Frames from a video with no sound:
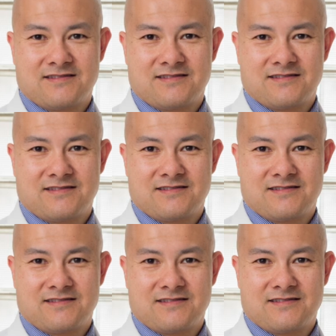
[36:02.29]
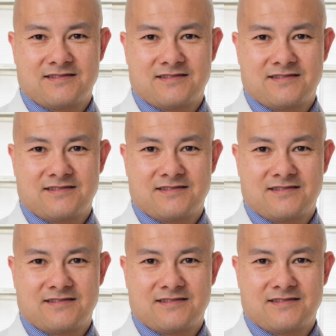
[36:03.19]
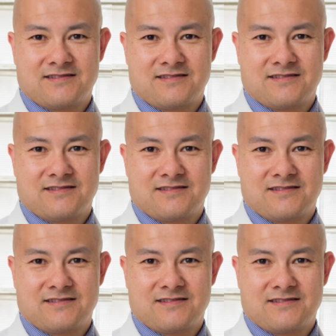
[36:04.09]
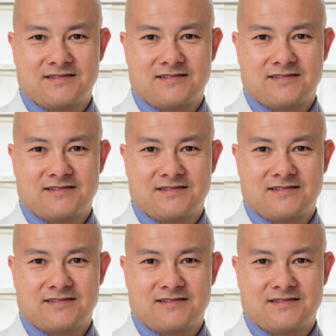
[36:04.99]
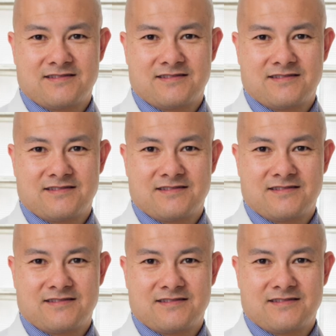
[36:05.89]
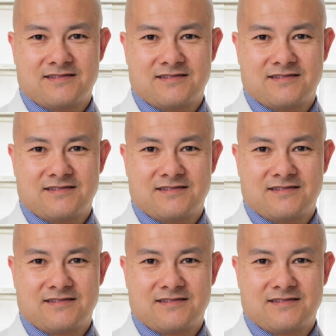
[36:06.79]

(no lip movement)